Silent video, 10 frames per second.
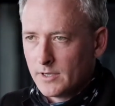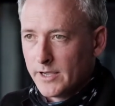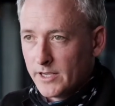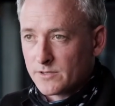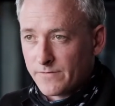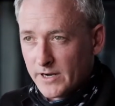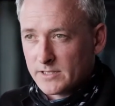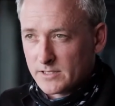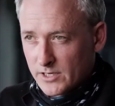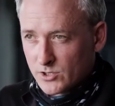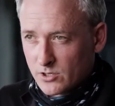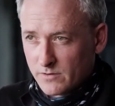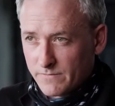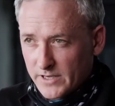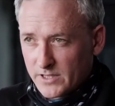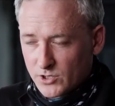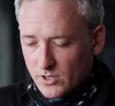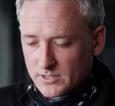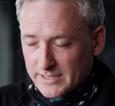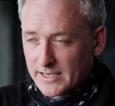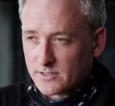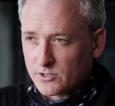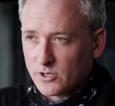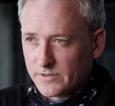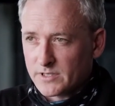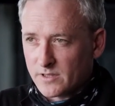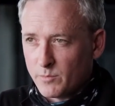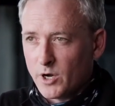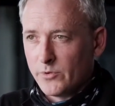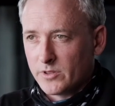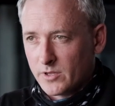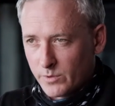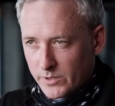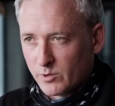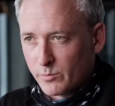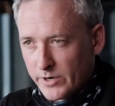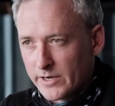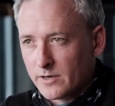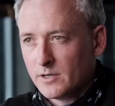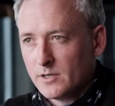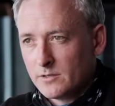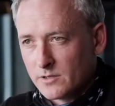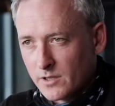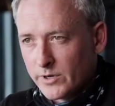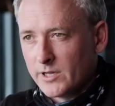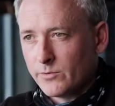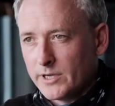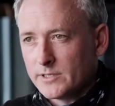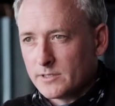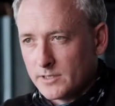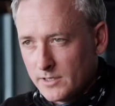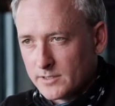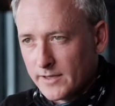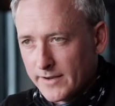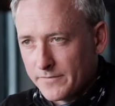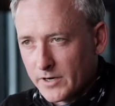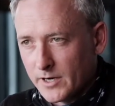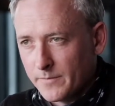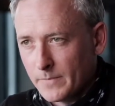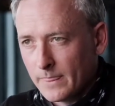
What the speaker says: it's freight that Transnet doesn't service at the moment that we will bring to the railways in South Africa.